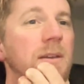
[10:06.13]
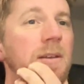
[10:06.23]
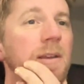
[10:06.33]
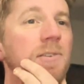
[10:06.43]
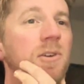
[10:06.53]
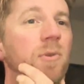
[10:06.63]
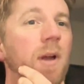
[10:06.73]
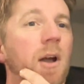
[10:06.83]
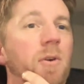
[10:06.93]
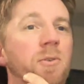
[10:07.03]
as in
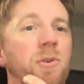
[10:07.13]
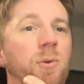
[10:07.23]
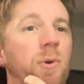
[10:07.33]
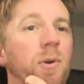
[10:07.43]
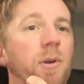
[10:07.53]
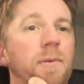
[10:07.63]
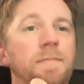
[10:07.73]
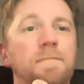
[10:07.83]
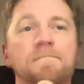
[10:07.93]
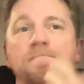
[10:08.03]
ground, or
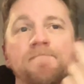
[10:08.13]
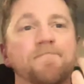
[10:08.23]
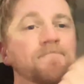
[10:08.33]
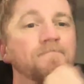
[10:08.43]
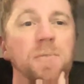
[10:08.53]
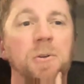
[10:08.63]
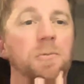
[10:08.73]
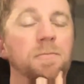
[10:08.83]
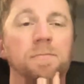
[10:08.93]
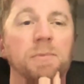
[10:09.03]

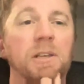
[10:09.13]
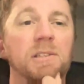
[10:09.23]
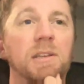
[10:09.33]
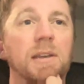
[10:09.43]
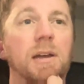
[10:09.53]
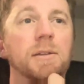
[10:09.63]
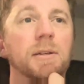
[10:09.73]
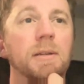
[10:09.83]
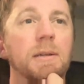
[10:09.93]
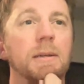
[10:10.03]
things like that.
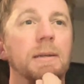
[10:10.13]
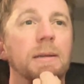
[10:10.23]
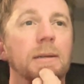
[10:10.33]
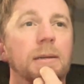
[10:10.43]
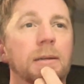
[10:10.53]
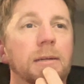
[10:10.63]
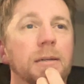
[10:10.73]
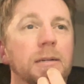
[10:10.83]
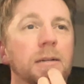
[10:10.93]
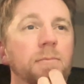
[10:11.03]

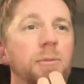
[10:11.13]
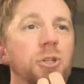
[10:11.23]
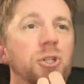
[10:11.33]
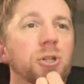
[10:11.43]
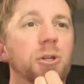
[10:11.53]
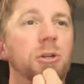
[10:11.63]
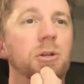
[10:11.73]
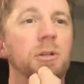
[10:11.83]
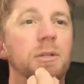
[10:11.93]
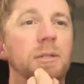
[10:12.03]

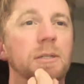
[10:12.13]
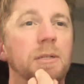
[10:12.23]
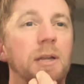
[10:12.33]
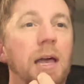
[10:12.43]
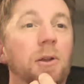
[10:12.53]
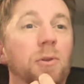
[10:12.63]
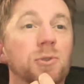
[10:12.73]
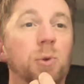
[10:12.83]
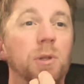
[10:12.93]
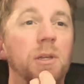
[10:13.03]
Mature, adults
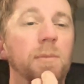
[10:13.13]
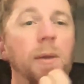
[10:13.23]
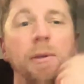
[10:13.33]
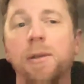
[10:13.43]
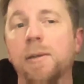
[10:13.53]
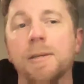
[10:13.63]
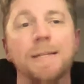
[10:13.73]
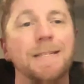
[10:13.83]
only, maybe